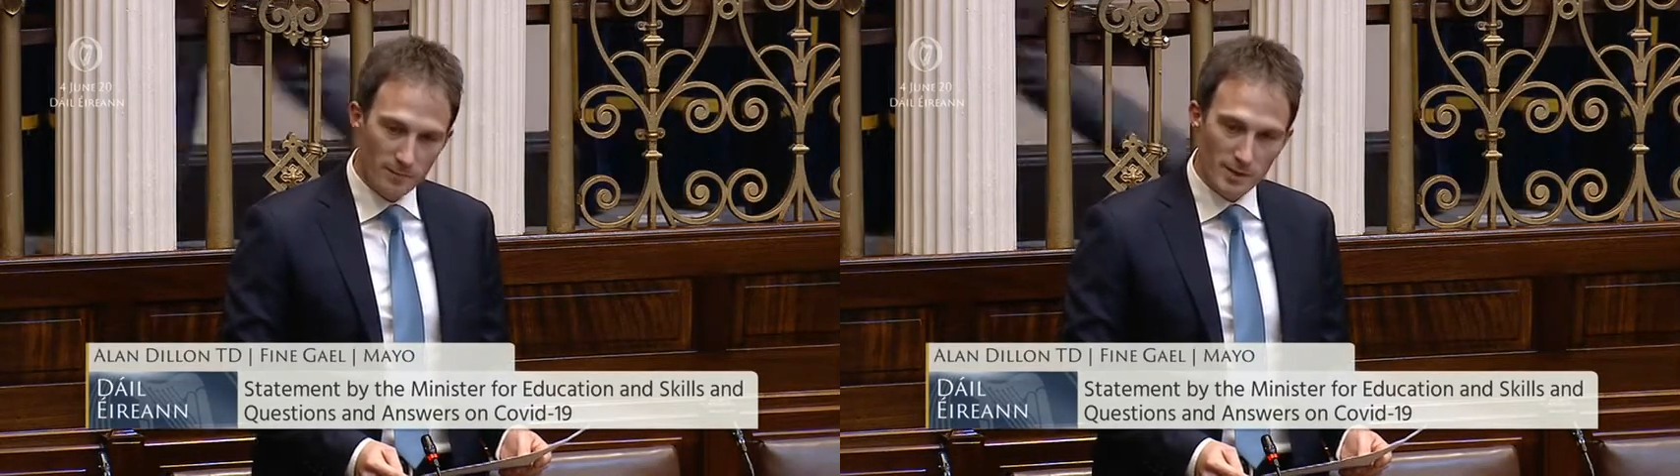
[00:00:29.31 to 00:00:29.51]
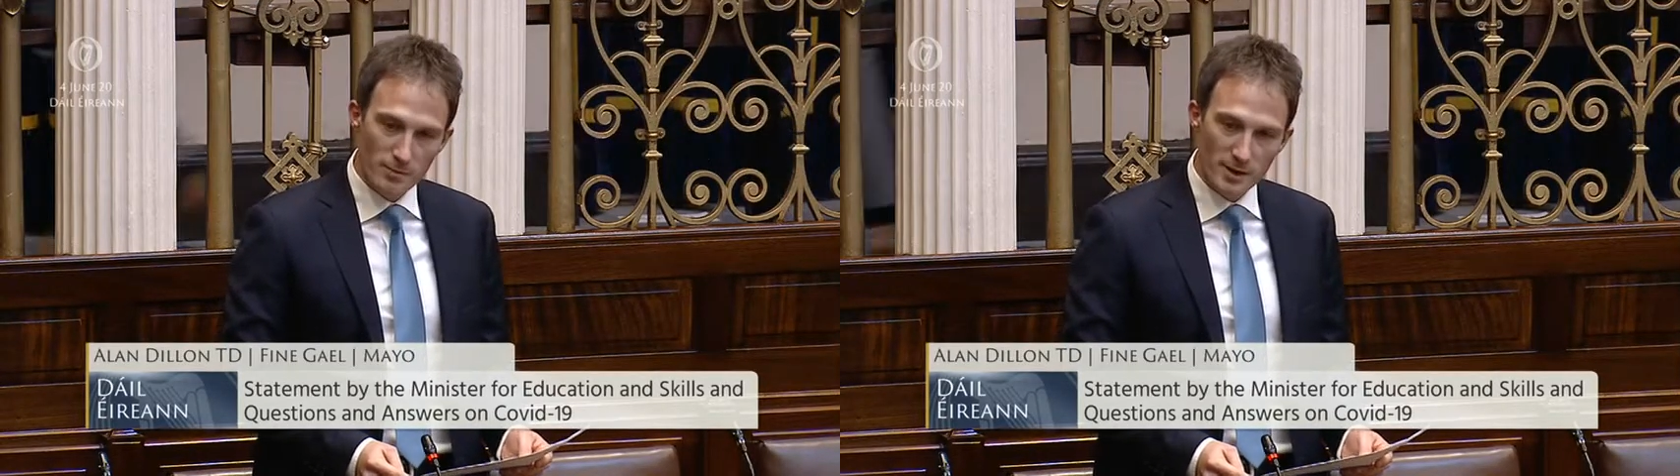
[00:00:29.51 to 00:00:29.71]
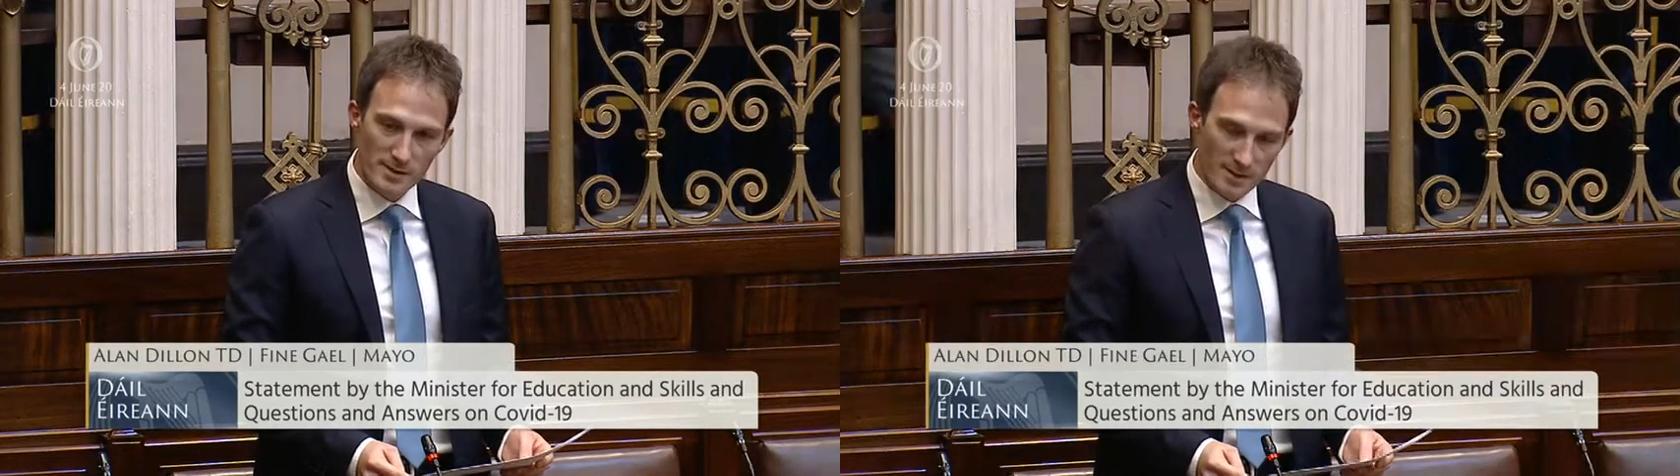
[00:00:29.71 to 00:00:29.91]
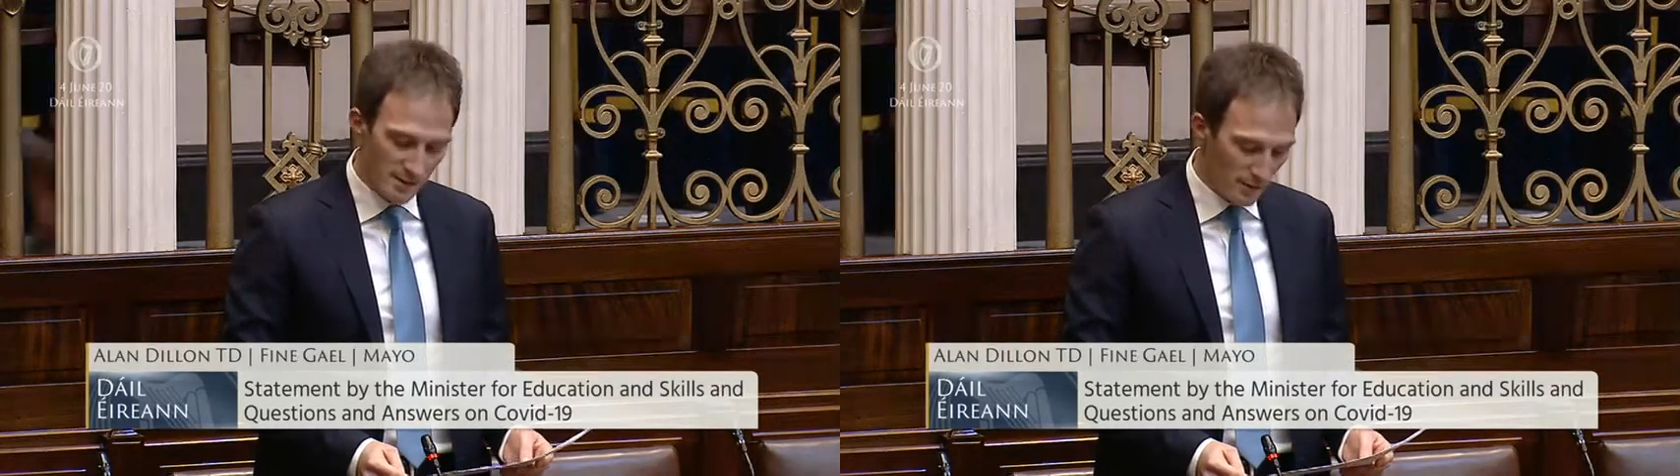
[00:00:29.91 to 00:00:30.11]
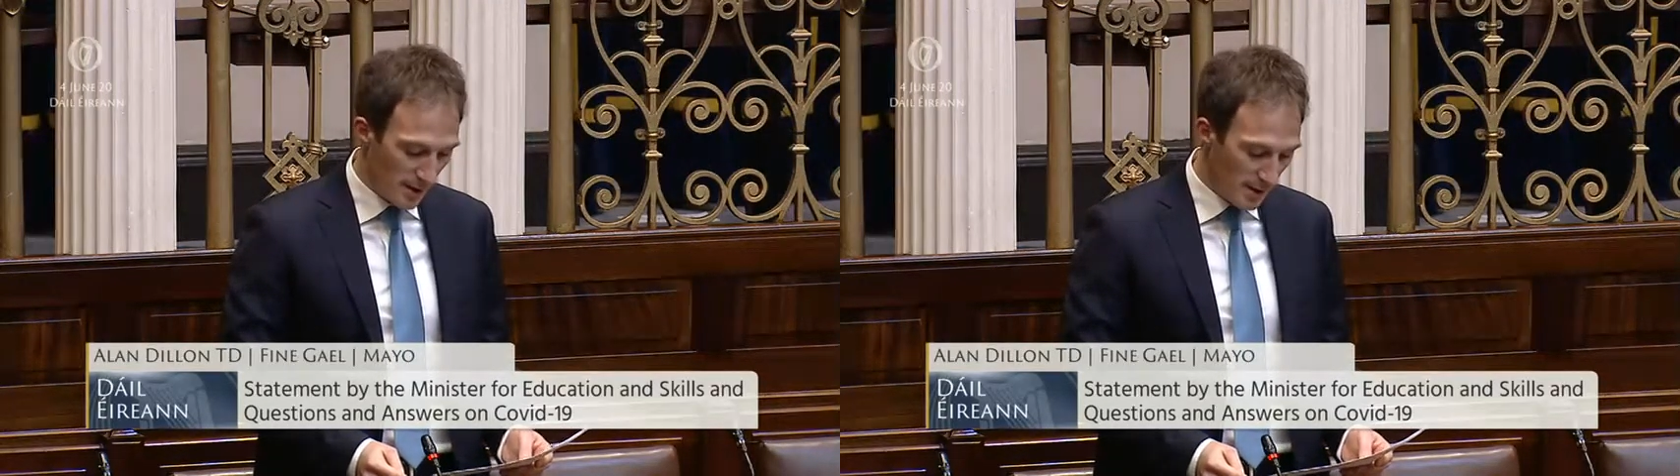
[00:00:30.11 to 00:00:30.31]
of my
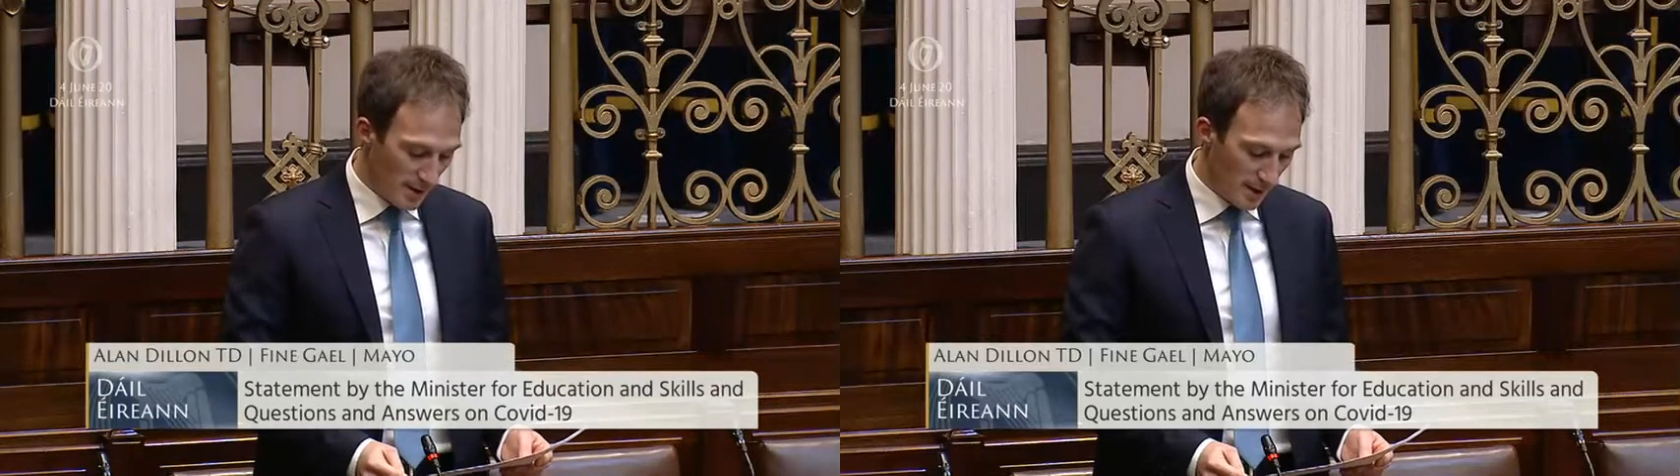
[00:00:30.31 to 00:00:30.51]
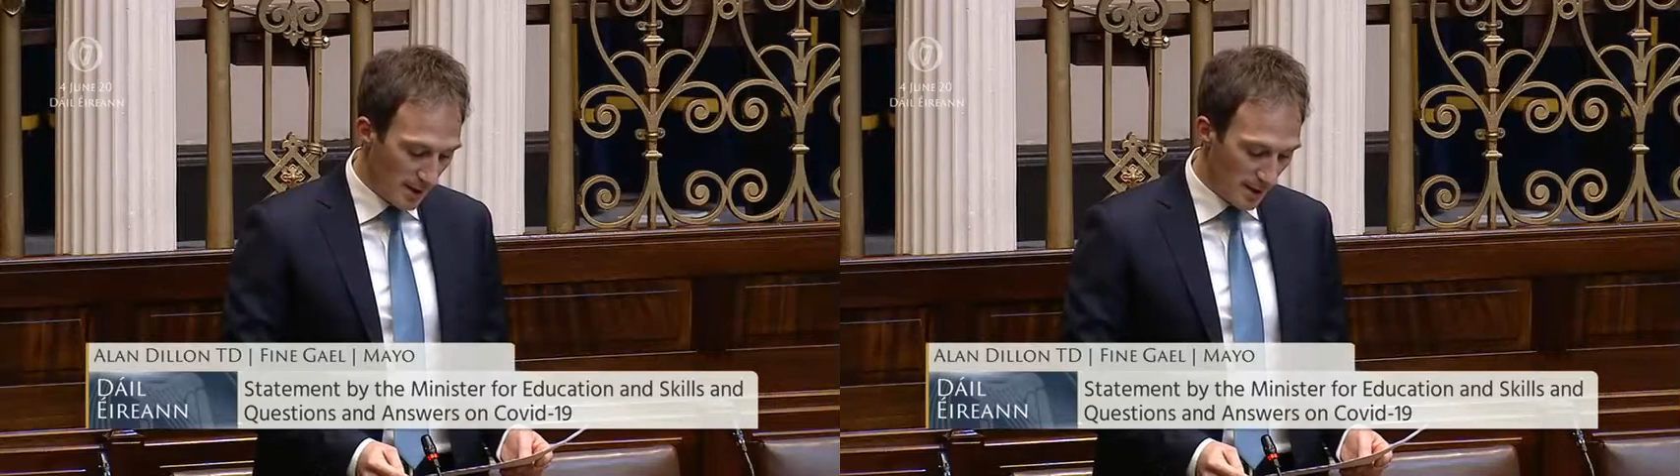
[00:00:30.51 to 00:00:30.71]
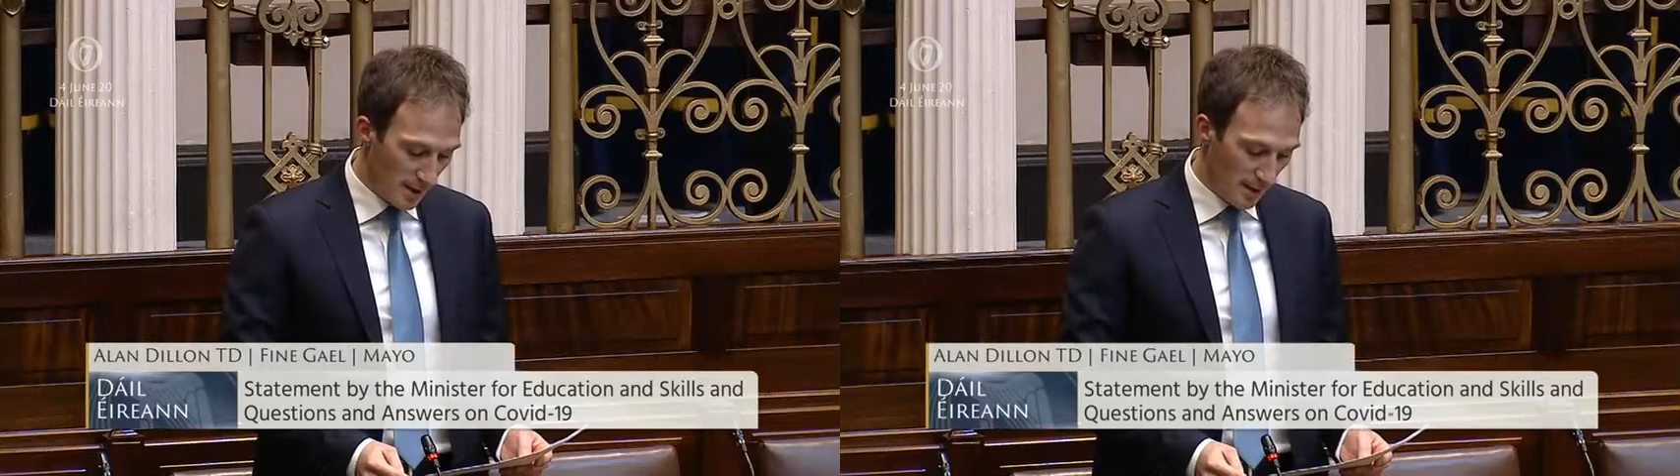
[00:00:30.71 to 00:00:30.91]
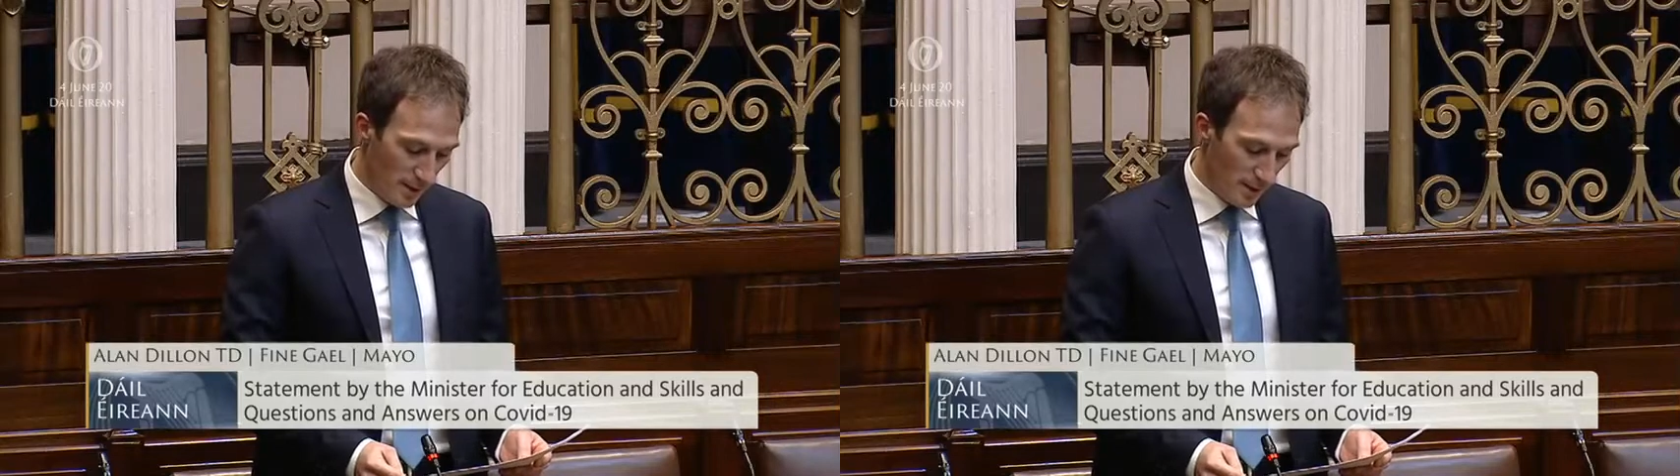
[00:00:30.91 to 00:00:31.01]
predecessor in the